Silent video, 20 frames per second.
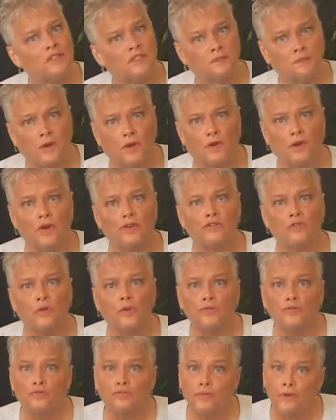
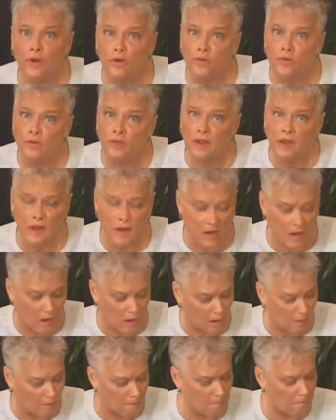spiritual truth
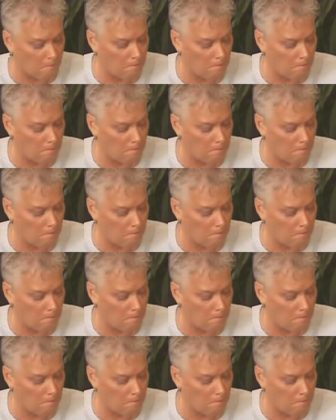here.